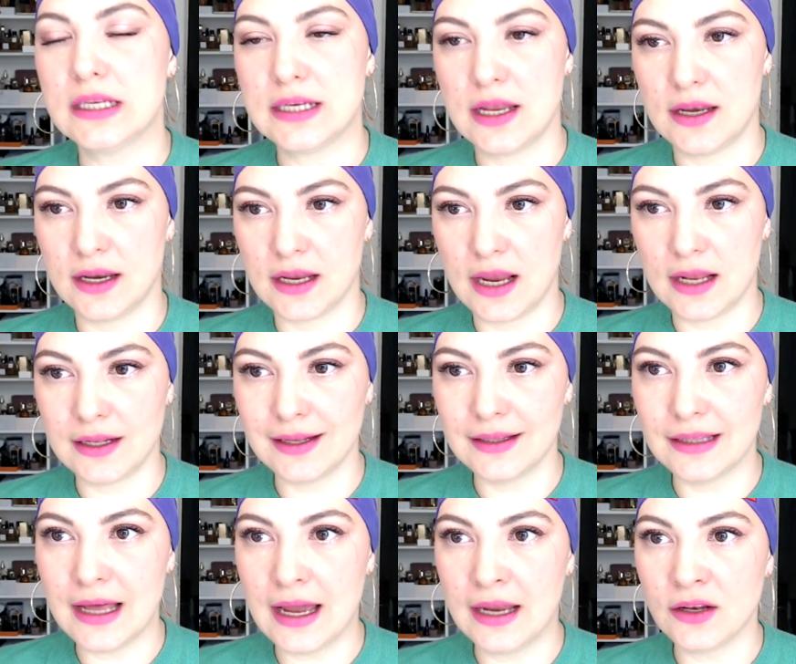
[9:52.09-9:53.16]
dedicated
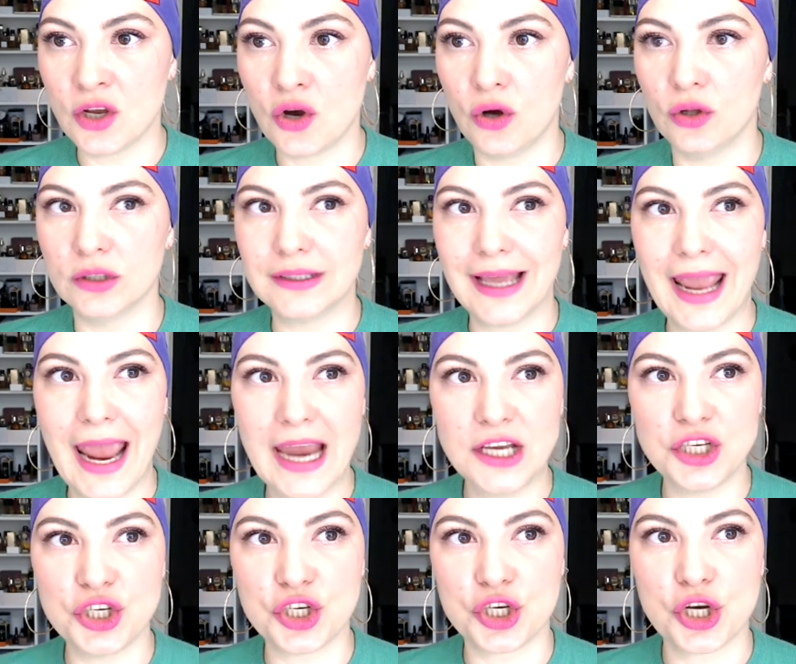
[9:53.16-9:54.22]
line called
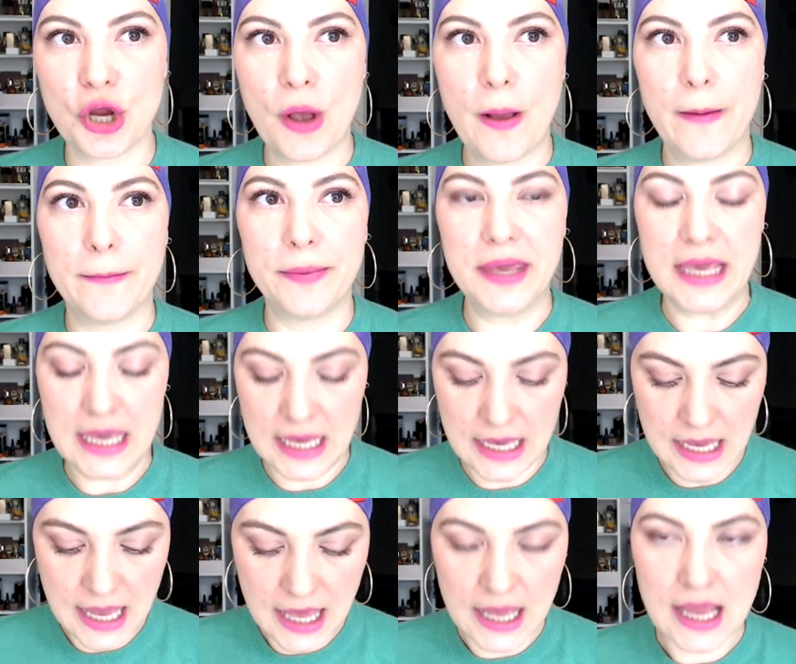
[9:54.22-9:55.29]

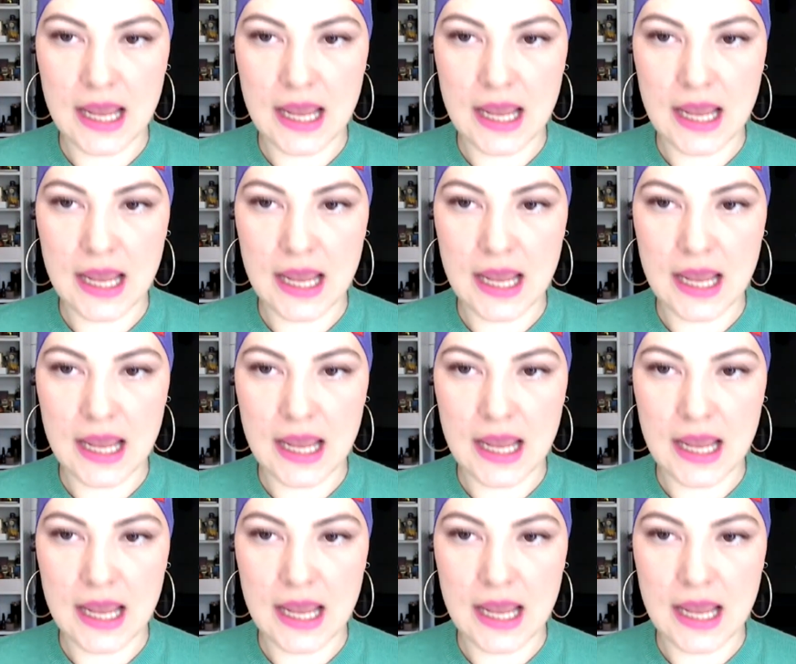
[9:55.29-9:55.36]
HPK.